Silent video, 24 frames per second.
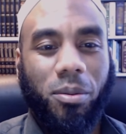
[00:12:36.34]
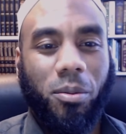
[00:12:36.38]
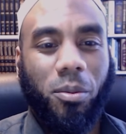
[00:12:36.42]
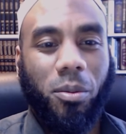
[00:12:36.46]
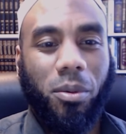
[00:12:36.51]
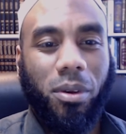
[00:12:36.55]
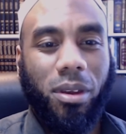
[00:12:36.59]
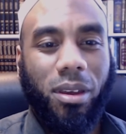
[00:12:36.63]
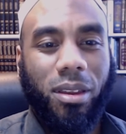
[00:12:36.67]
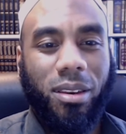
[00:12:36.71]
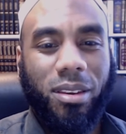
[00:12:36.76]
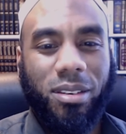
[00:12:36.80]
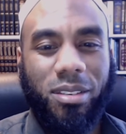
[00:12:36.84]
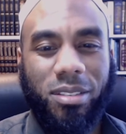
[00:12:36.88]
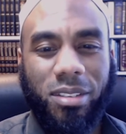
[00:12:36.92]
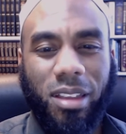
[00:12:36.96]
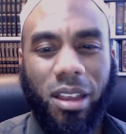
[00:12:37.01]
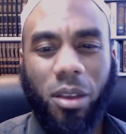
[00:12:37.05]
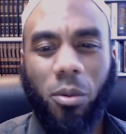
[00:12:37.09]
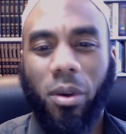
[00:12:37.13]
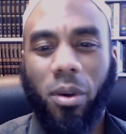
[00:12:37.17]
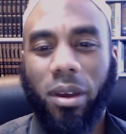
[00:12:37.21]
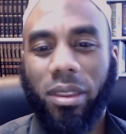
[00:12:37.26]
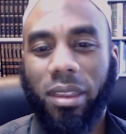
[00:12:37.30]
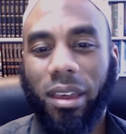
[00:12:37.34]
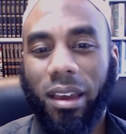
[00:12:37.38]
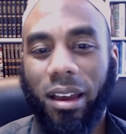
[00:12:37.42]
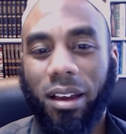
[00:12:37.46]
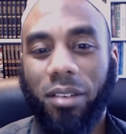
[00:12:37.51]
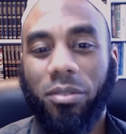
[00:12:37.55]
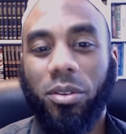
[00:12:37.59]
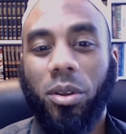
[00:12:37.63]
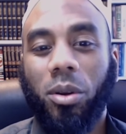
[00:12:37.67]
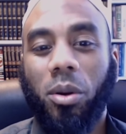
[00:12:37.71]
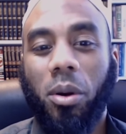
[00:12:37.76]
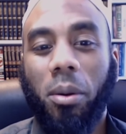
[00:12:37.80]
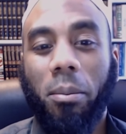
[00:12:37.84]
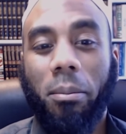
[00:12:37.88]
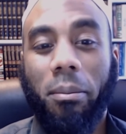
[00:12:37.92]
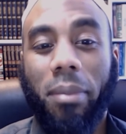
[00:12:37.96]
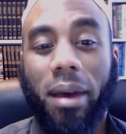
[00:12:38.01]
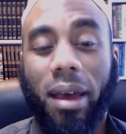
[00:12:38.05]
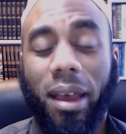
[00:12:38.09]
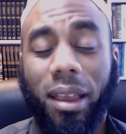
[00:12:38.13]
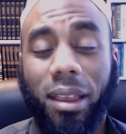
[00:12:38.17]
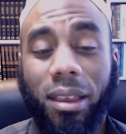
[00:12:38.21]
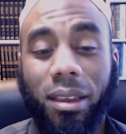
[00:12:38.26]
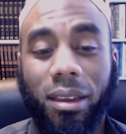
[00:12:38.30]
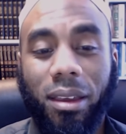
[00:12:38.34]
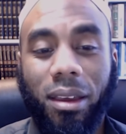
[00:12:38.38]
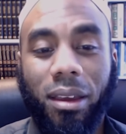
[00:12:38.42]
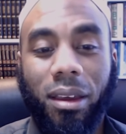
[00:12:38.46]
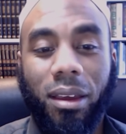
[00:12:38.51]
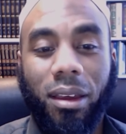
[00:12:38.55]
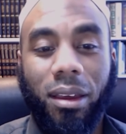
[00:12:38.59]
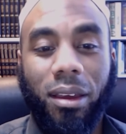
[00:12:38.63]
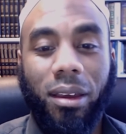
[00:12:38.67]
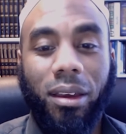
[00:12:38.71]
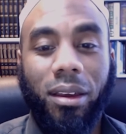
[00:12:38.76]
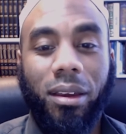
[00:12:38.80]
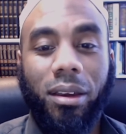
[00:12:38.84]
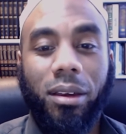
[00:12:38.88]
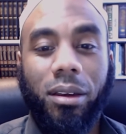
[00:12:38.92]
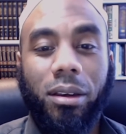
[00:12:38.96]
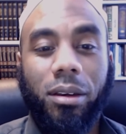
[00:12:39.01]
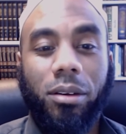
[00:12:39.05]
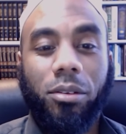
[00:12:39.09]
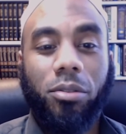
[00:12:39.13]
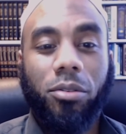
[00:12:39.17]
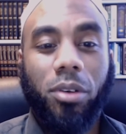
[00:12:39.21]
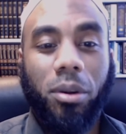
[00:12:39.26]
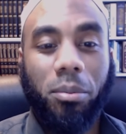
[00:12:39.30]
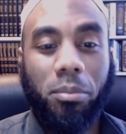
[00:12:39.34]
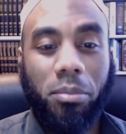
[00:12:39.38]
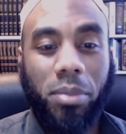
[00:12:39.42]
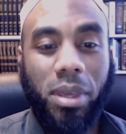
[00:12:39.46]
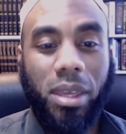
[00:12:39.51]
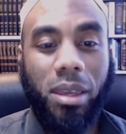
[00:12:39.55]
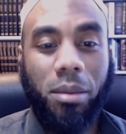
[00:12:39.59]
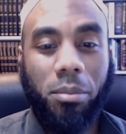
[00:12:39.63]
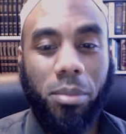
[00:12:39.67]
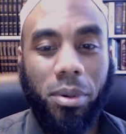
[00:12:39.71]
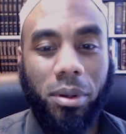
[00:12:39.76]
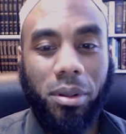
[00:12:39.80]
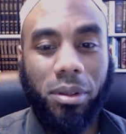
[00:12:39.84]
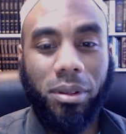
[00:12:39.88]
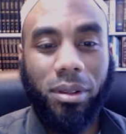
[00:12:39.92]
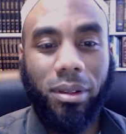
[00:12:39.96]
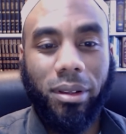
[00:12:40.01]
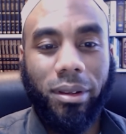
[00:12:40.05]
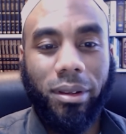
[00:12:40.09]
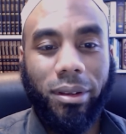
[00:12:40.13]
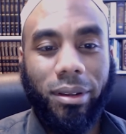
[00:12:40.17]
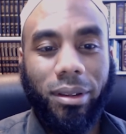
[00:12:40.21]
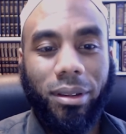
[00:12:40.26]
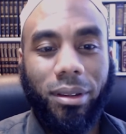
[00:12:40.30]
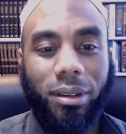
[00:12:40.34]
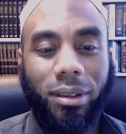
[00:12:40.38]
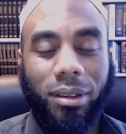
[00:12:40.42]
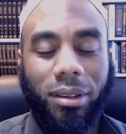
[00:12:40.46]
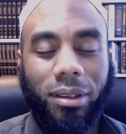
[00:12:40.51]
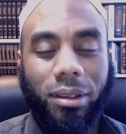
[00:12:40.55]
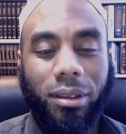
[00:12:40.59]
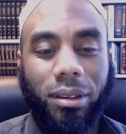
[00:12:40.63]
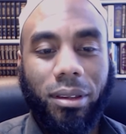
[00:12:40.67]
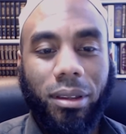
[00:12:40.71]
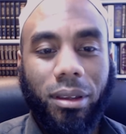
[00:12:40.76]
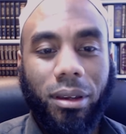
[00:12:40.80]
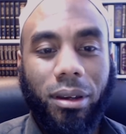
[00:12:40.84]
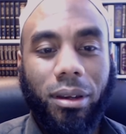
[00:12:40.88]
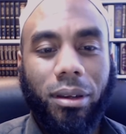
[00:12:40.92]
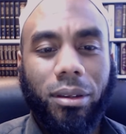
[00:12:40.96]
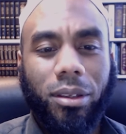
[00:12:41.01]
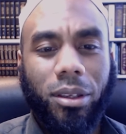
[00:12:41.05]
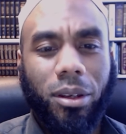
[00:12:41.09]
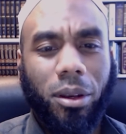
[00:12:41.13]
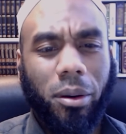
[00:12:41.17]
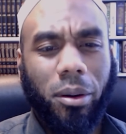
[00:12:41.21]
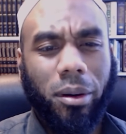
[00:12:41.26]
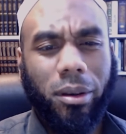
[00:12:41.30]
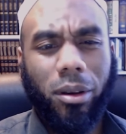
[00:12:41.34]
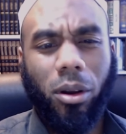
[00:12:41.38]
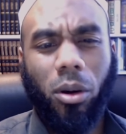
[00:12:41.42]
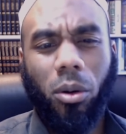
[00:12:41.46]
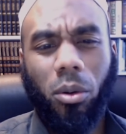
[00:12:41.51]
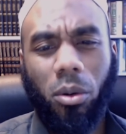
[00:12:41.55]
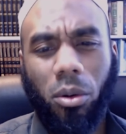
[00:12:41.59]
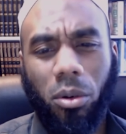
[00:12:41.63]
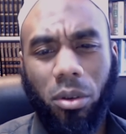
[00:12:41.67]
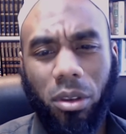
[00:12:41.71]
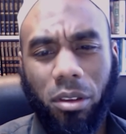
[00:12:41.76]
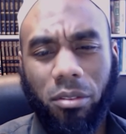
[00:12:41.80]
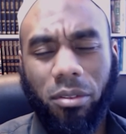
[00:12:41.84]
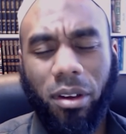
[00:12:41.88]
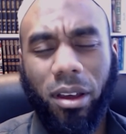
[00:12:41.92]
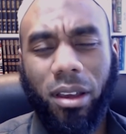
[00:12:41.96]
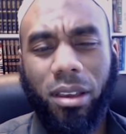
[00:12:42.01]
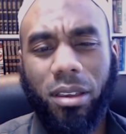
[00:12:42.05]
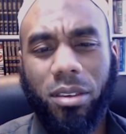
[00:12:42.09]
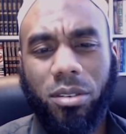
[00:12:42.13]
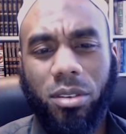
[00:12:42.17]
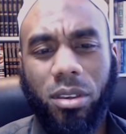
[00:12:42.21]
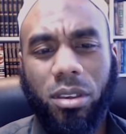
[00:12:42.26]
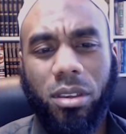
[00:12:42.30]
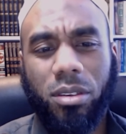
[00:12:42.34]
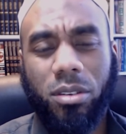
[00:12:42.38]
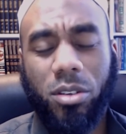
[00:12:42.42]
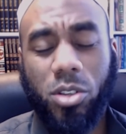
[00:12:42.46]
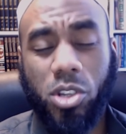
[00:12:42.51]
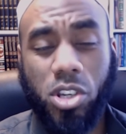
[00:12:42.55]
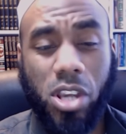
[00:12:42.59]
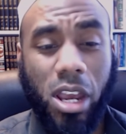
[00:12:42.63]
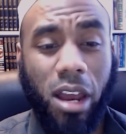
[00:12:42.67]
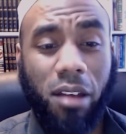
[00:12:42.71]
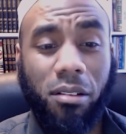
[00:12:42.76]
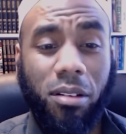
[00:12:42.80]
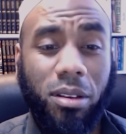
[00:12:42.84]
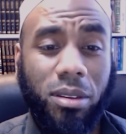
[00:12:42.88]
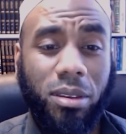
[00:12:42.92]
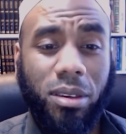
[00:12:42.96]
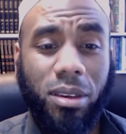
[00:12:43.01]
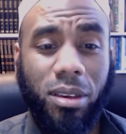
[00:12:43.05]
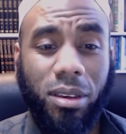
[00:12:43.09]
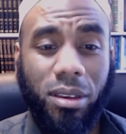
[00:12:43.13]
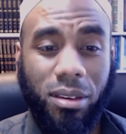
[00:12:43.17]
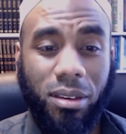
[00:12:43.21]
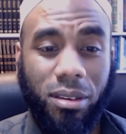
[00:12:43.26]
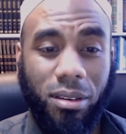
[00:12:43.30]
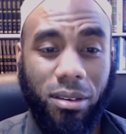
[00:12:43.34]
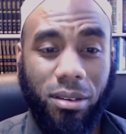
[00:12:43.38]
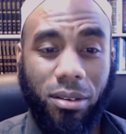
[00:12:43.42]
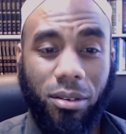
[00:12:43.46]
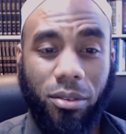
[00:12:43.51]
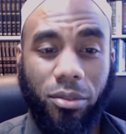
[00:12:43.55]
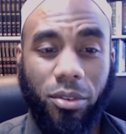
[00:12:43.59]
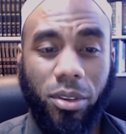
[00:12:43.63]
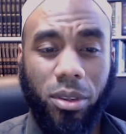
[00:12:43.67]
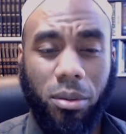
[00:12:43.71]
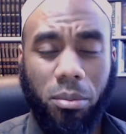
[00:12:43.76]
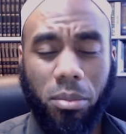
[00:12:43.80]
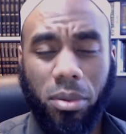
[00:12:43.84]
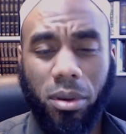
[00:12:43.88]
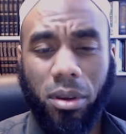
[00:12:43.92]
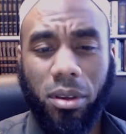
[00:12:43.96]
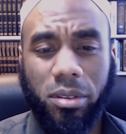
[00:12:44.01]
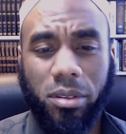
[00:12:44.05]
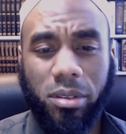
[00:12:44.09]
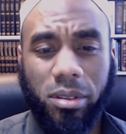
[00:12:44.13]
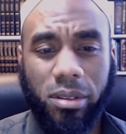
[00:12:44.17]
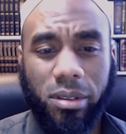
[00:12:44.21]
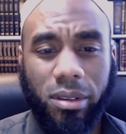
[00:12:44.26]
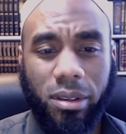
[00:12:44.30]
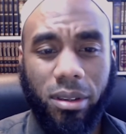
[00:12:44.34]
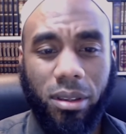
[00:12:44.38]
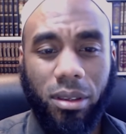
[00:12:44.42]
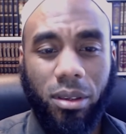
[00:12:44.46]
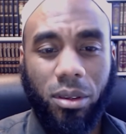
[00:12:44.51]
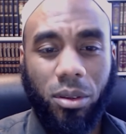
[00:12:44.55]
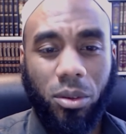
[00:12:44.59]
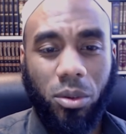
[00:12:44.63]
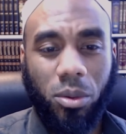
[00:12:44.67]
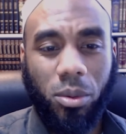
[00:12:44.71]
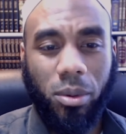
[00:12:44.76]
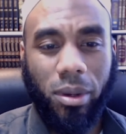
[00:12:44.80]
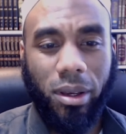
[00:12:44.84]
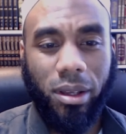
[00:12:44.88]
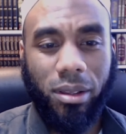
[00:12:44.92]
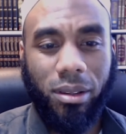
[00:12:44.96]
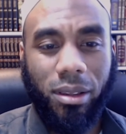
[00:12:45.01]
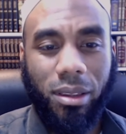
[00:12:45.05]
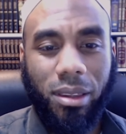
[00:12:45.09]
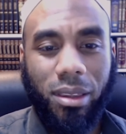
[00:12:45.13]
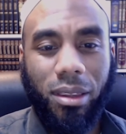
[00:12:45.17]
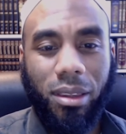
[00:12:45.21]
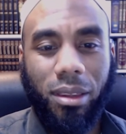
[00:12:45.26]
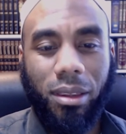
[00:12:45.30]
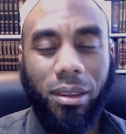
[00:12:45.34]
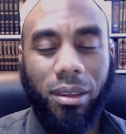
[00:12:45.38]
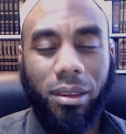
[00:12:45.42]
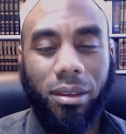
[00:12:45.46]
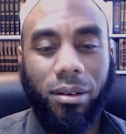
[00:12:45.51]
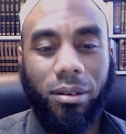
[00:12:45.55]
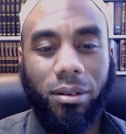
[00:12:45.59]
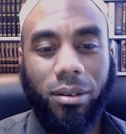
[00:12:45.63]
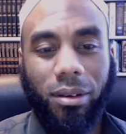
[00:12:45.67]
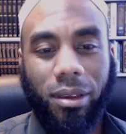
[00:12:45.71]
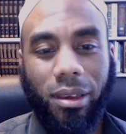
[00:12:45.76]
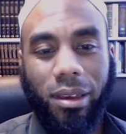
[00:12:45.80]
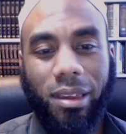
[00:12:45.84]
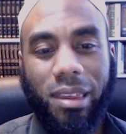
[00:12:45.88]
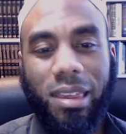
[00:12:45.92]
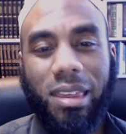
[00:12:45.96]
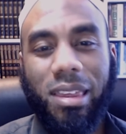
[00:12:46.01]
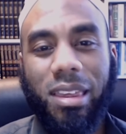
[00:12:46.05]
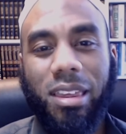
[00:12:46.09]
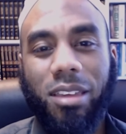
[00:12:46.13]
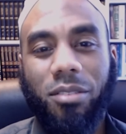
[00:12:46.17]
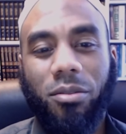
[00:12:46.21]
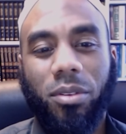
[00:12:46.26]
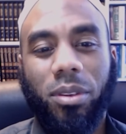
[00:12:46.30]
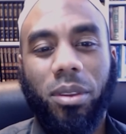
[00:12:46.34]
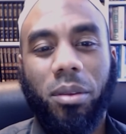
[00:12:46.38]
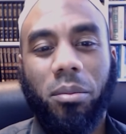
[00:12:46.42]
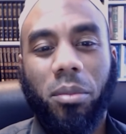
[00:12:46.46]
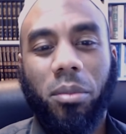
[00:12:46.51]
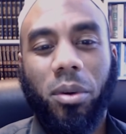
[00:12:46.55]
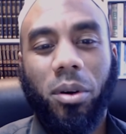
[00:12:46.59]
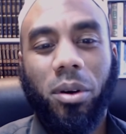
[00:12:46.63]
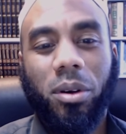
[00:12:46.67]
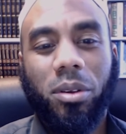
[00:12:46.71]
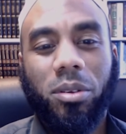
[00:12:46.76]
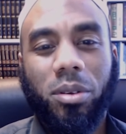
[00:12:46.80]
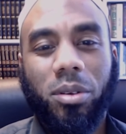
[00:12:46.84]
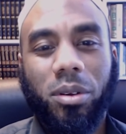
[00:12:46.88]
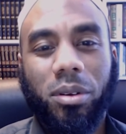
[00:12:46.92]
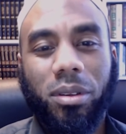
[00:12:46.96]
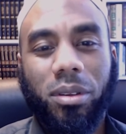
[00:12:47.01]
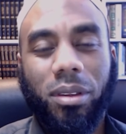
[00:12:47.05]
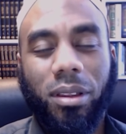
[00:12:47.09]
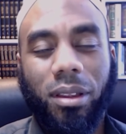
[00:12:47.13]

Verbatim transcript: in a state where they have to go and beg from people. You know, and all of that is, is a charity for the person as well okay, even the morsel